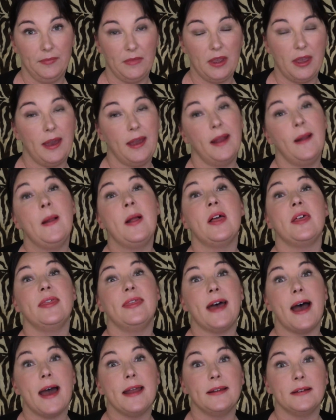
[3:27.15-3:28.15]
Okay,
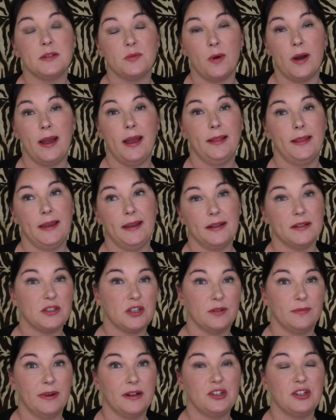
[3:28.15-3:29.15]
that is why I like it
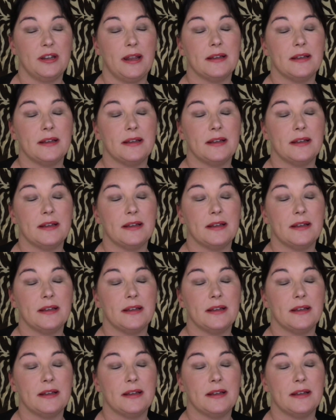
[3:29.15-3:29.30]
so much.